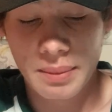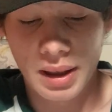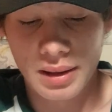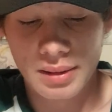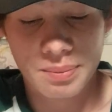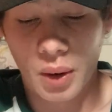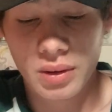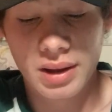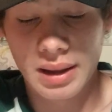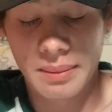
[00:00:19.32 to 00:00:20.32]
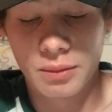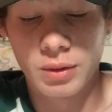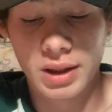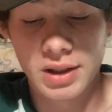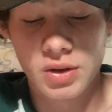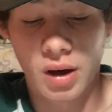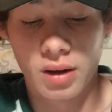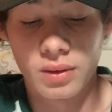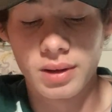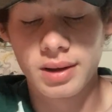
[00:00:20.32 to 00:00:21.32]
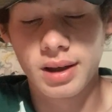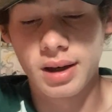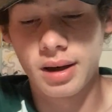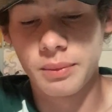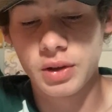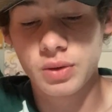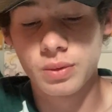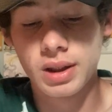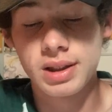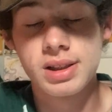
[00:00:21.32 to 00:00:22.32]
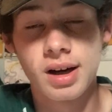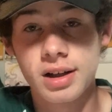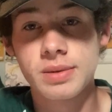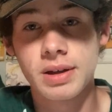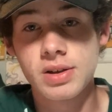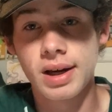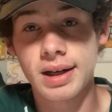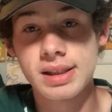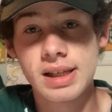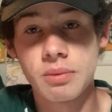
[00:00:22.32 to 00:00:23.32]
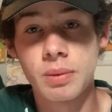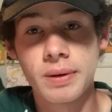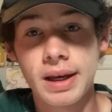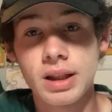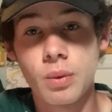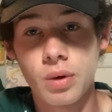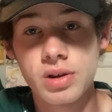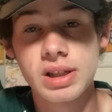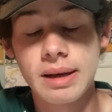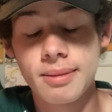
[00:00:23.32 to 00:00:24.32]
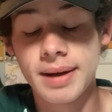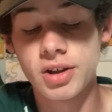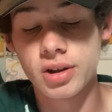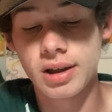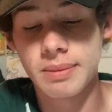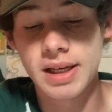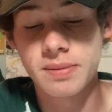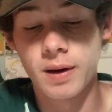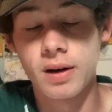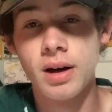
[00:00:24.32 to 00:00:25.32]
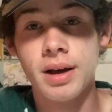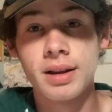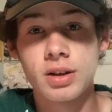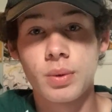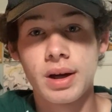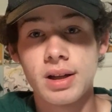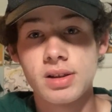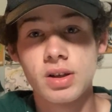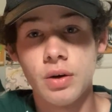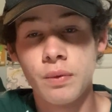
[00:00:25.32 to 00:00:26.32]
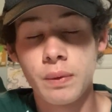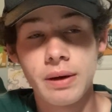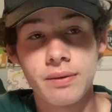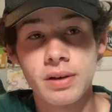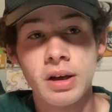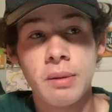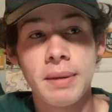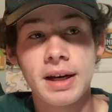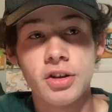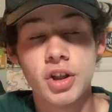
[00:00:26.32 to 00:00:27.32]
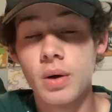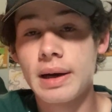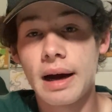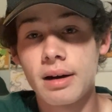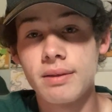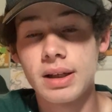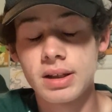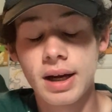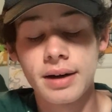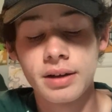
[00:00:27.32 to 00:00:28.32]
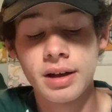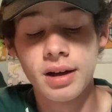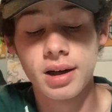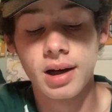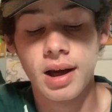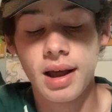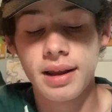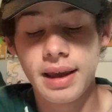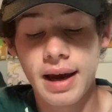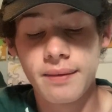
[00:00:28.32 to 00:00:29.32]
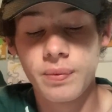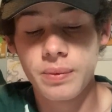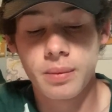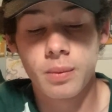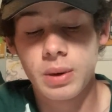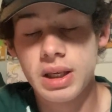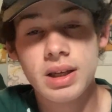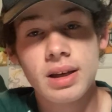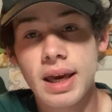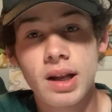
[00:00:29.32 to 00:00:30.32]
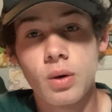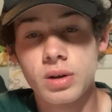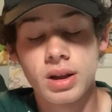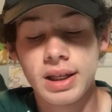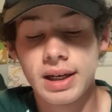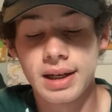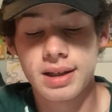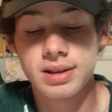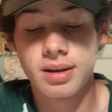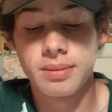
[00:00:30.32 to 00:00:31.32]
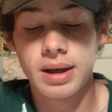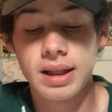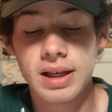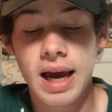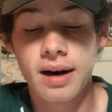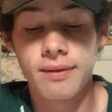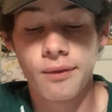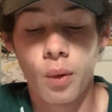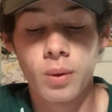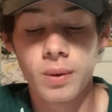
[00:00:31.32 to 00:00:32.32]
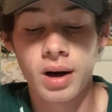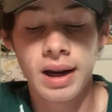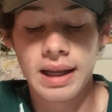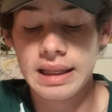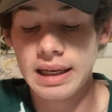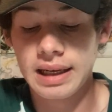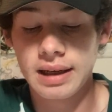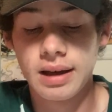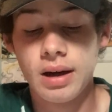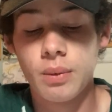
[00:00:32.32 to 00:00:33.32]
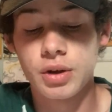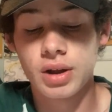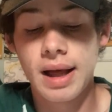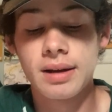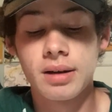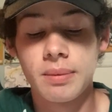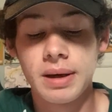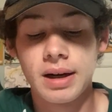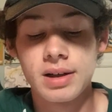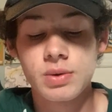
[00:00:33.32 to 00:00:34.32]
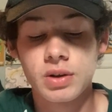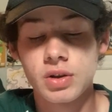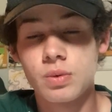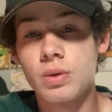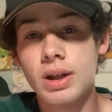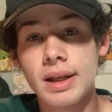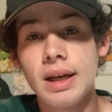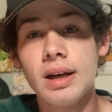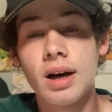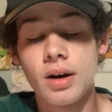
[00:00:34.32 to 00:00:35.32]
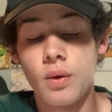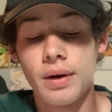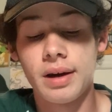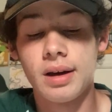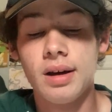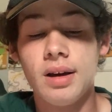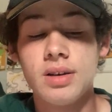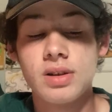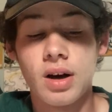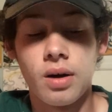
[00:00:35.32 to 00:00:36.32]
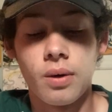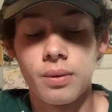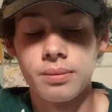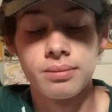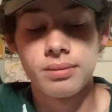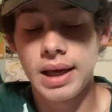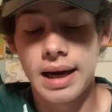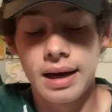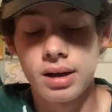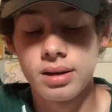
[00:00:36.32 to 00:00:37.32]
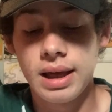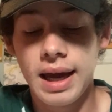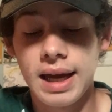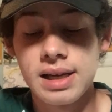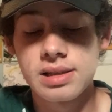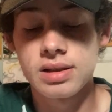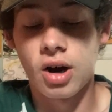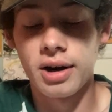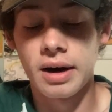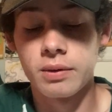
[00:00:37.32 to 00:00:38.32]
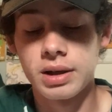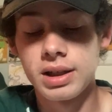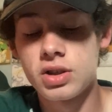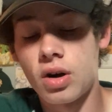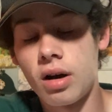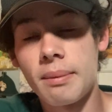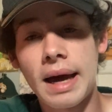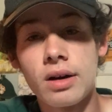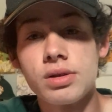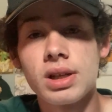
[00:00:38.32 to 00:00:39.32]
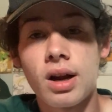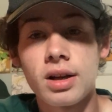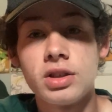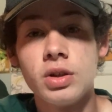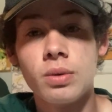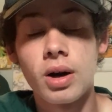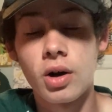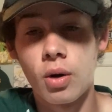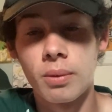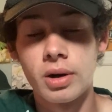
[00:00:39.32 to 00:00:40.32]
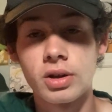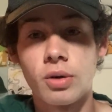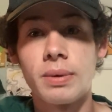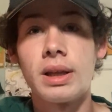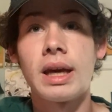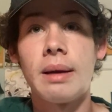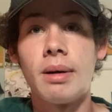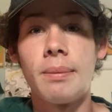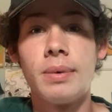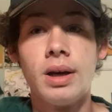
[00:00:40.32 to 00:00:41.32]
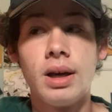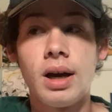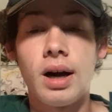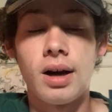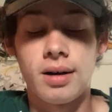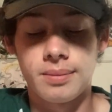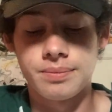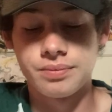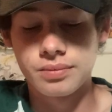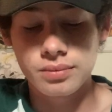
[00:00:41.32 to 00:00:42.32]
but both of them really struggled, um, which really sucks because, like I said, we're playing the worst team in Major League Baseball, the Twins, who we've made a joke out of the entire year. Yet we can't hold a lead against them. And they had a four run eighth inning, which allowed them to beat us, which is really annoying. So, yeah, the A's started out really strong. Matt Olson got a two run homer to open the game up. Um,